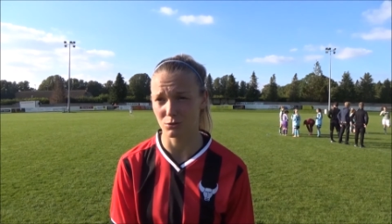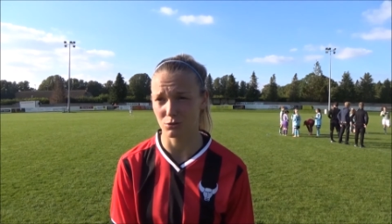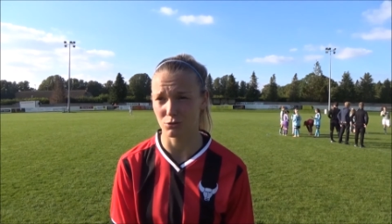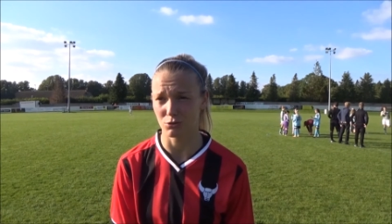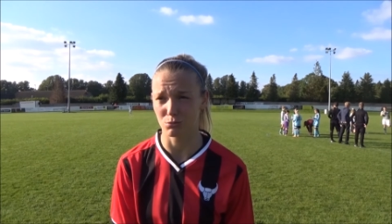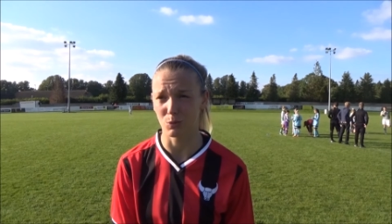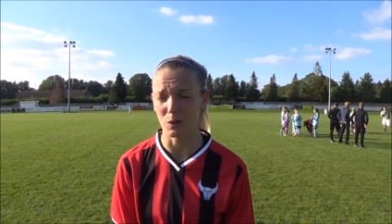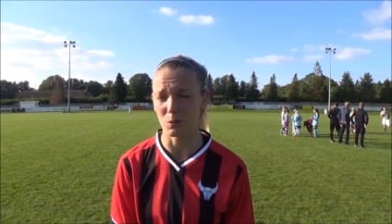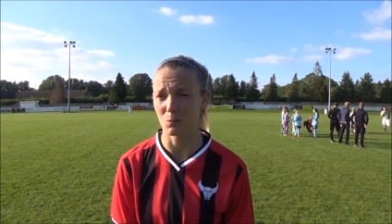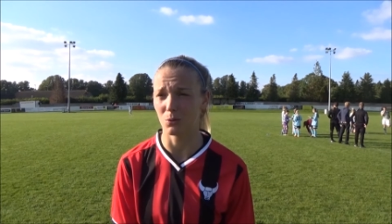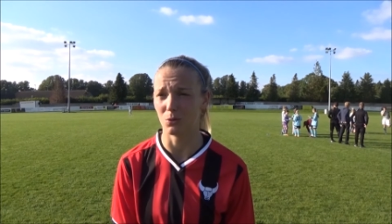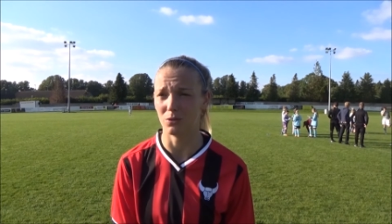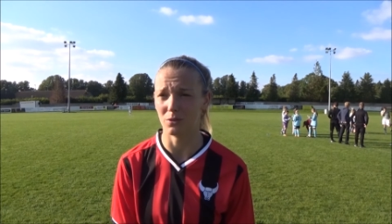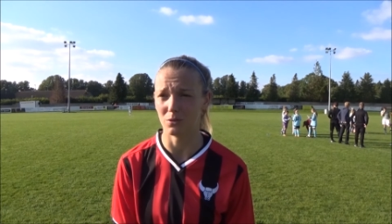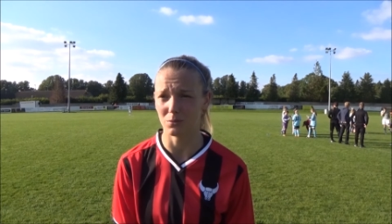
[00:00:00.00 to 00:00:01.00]
So it's just really
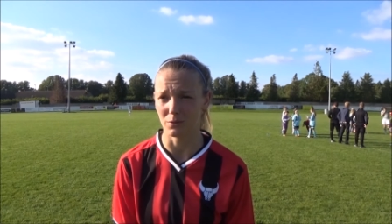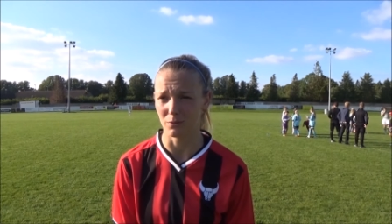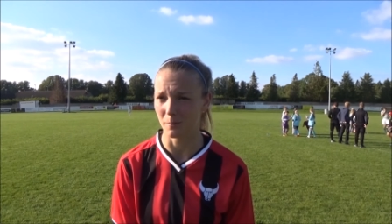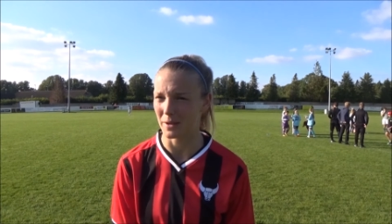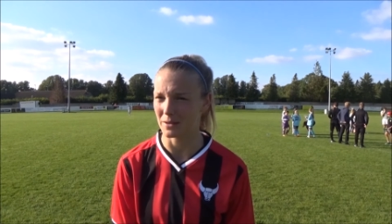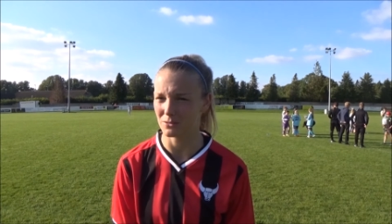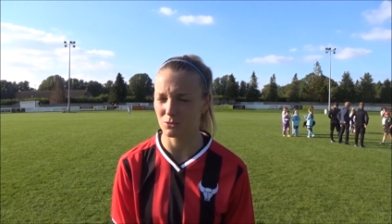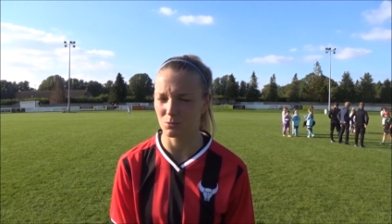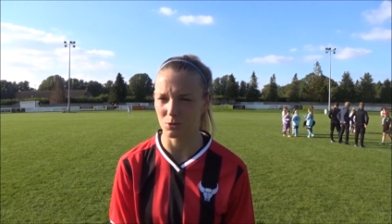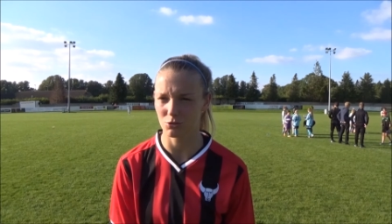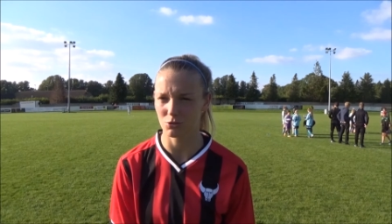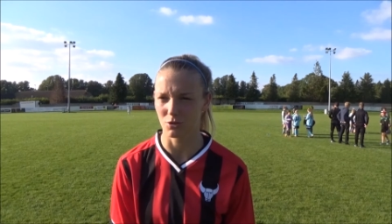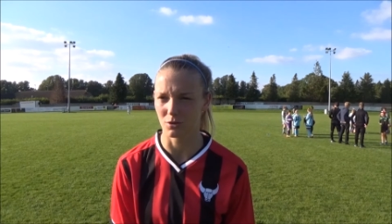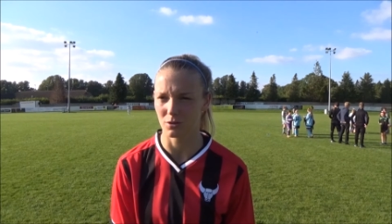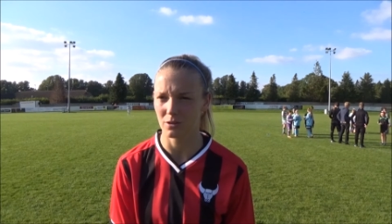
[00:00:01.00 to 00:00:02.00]
important that we remain
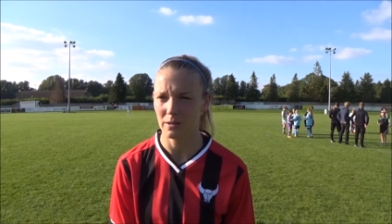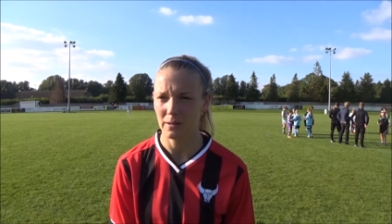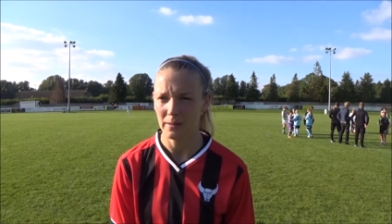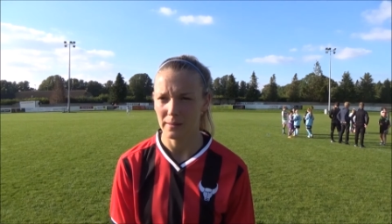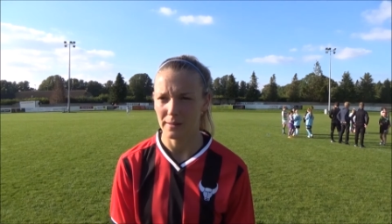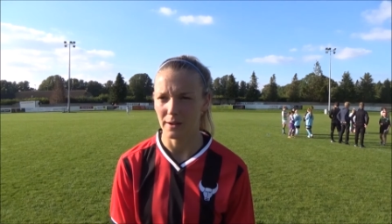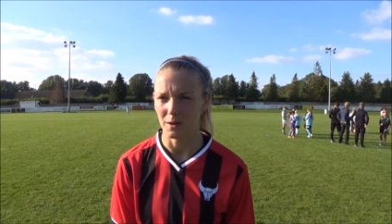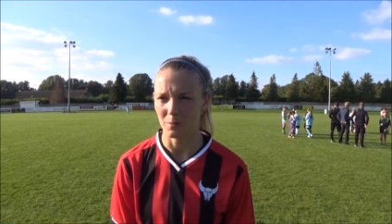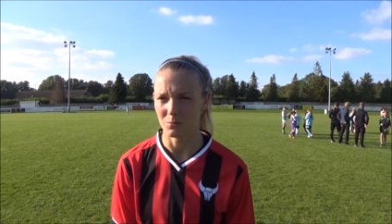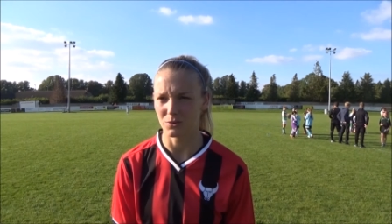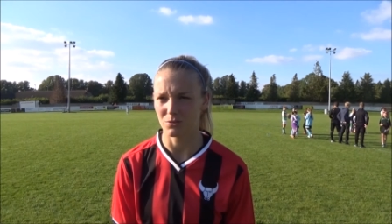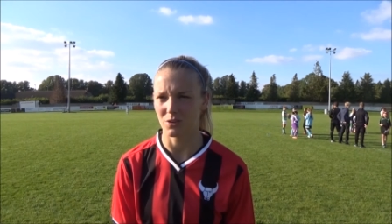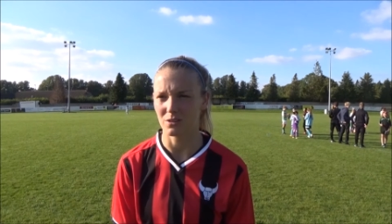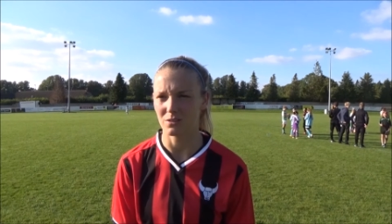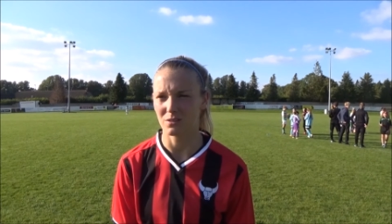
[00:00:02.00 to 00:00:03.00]
switched on um,
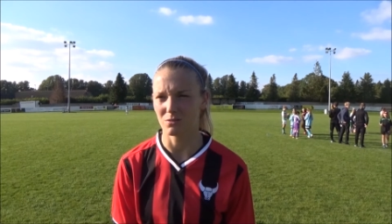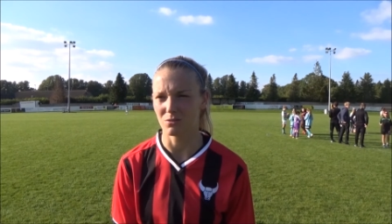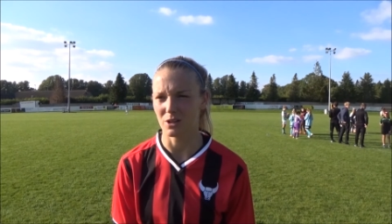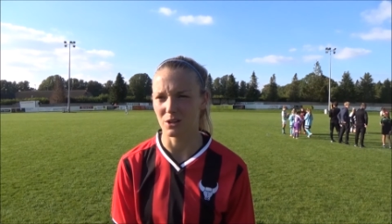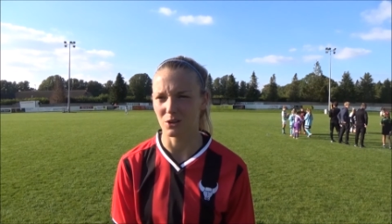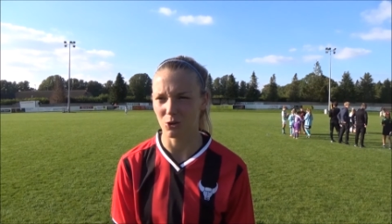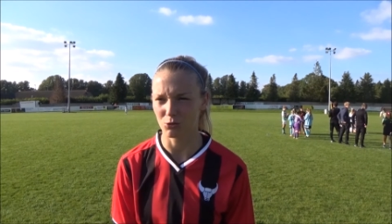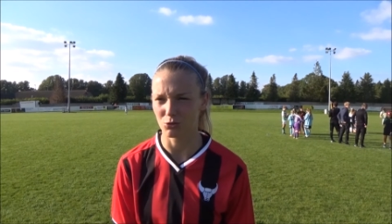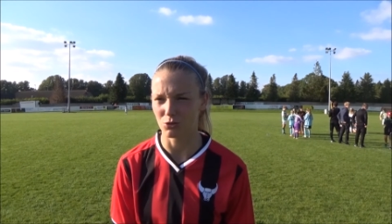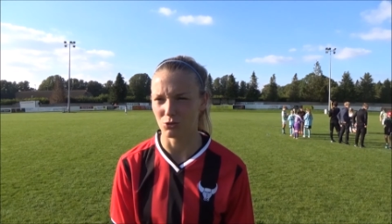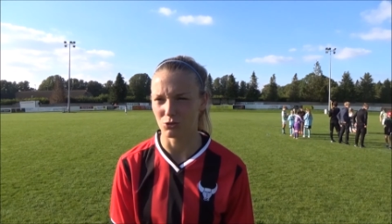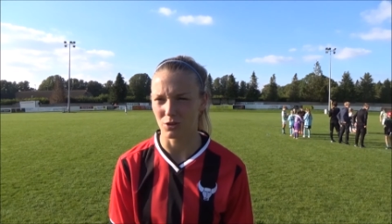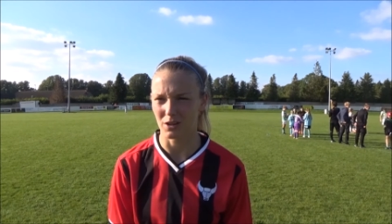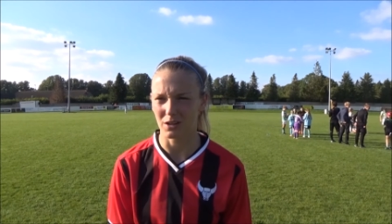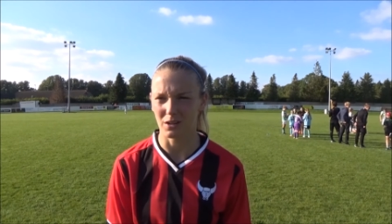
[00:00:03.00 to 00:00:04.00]
defensively and
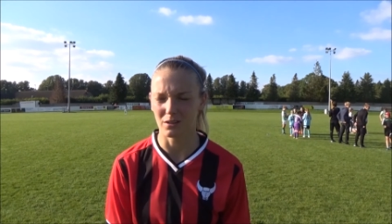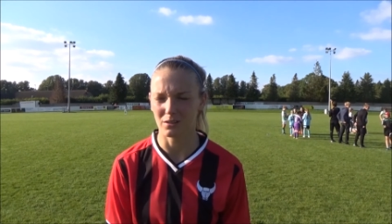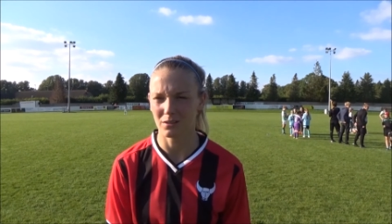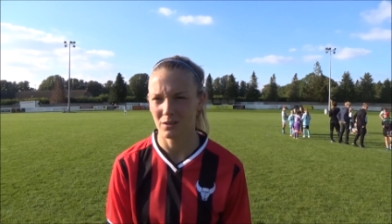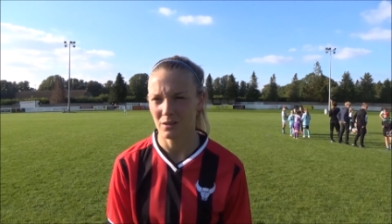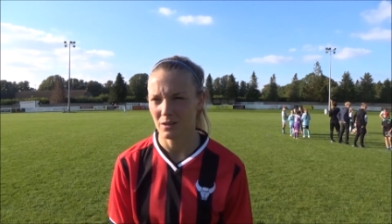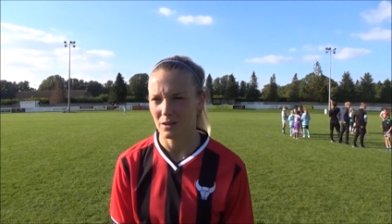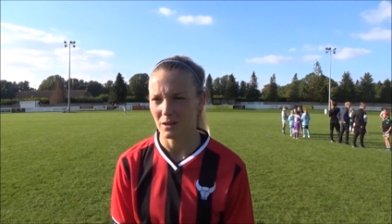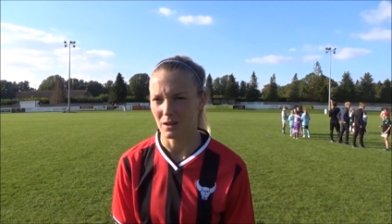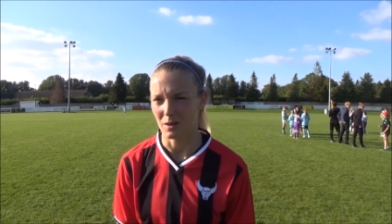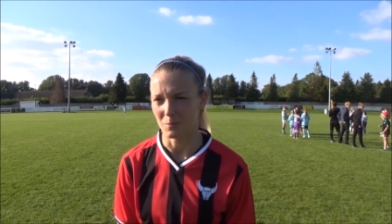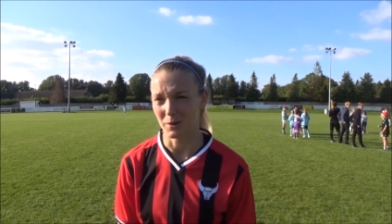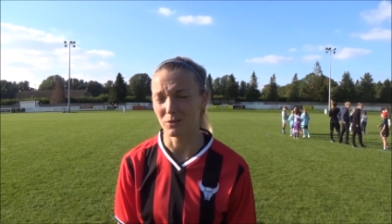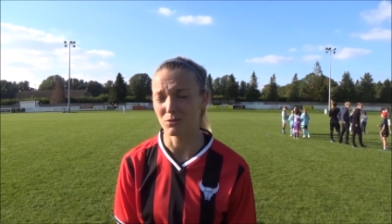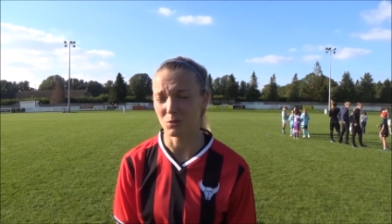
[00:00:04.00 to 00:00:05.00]
concentrated.
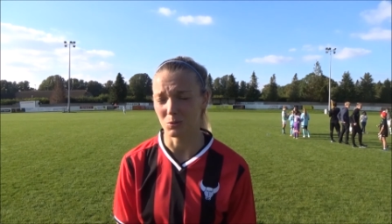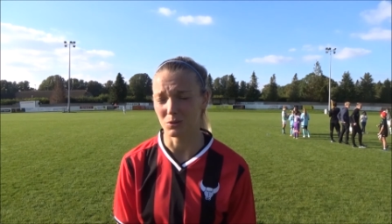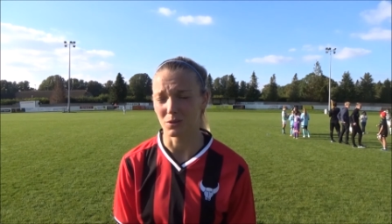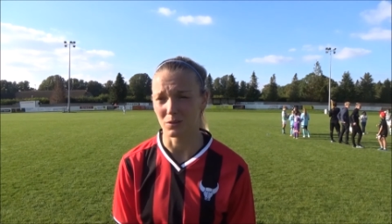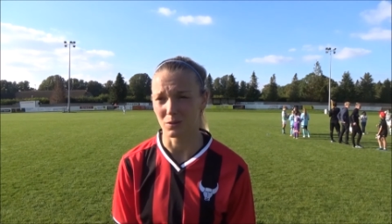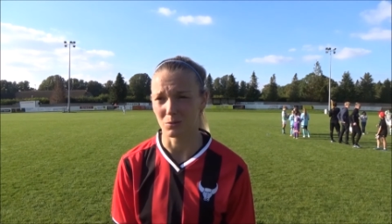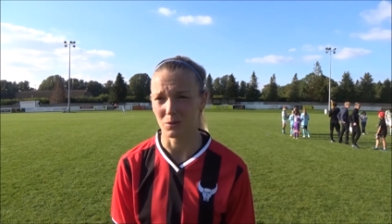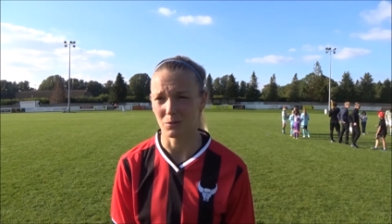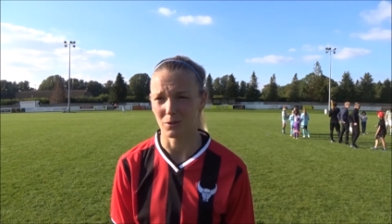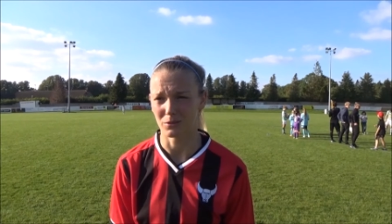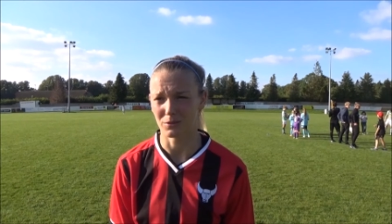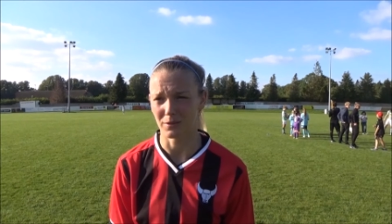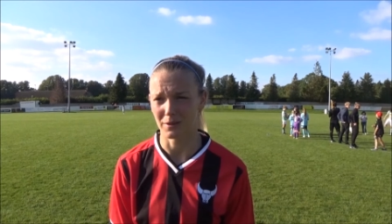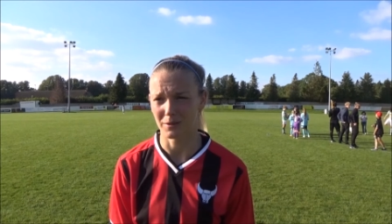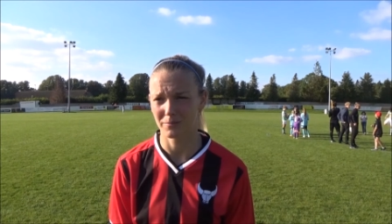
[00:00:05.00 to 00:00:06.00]
Um, and I think we've done that really well
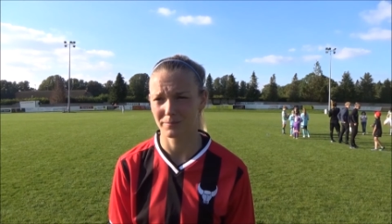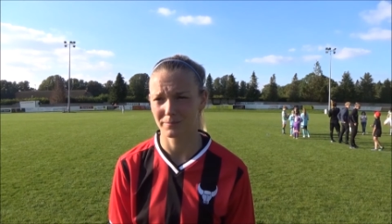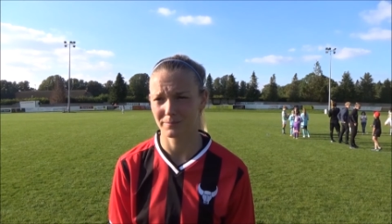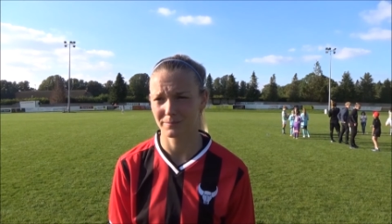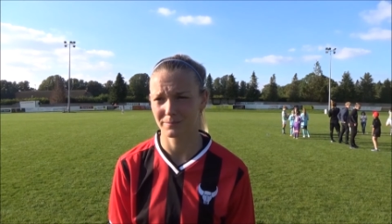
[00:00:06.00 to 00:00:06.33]
today.